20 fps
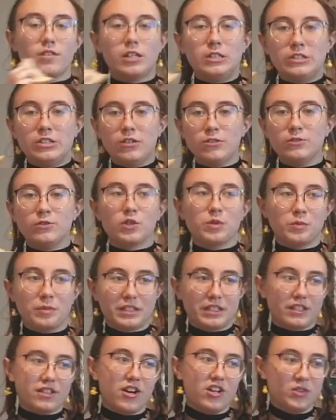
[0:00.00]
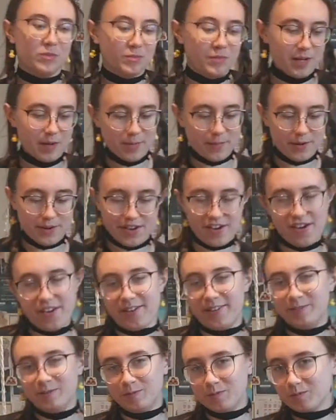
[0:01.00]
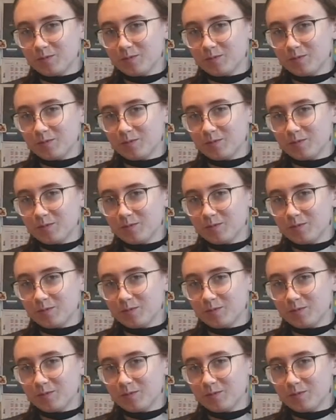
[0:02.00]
I don't normally cosplay, but you know.